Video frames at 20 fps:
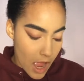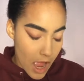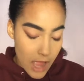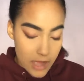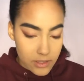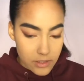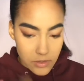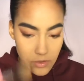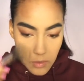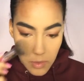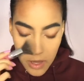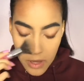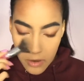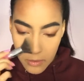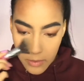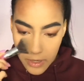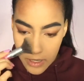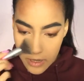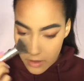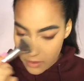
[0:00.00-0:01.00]
as you may
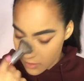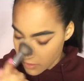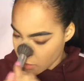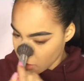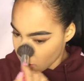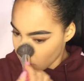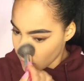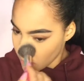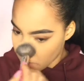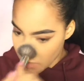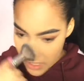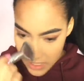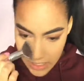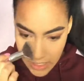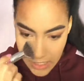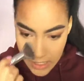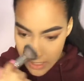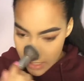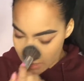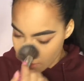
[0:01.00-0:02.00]
or may not know,
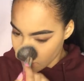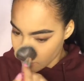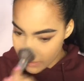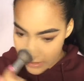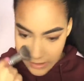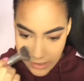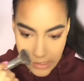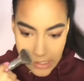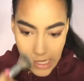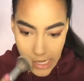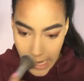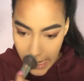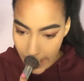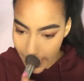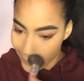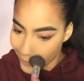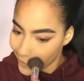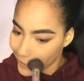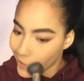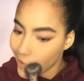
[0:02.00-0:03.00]
baking can really
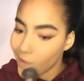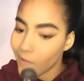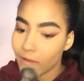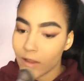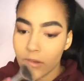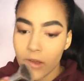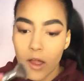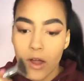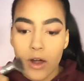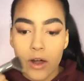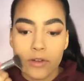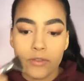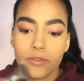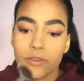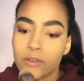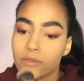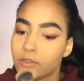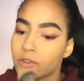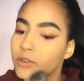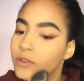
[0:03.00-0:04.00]
take the color
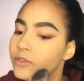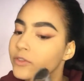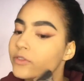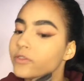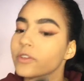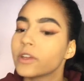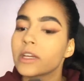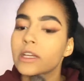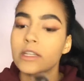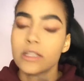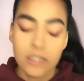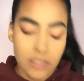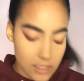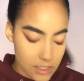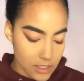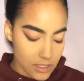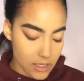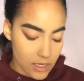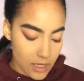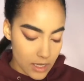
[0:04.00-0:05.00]
off of your
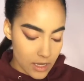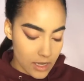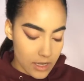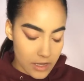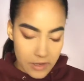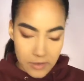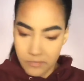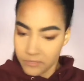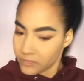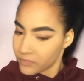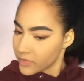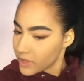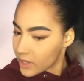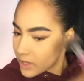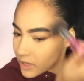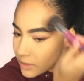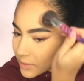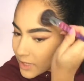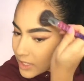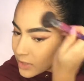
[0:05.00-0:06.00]
face
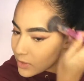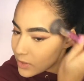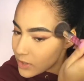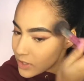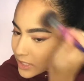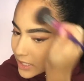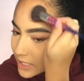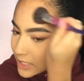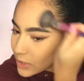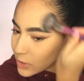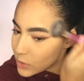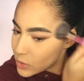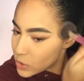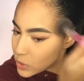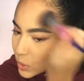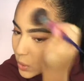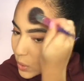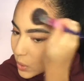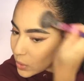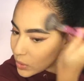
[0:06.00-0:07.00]
gonna make you look a little
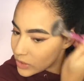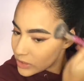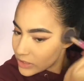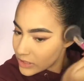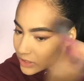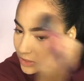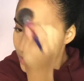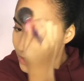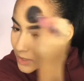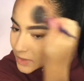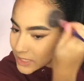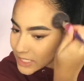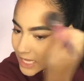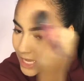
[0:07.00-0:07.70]
dull you know what i'm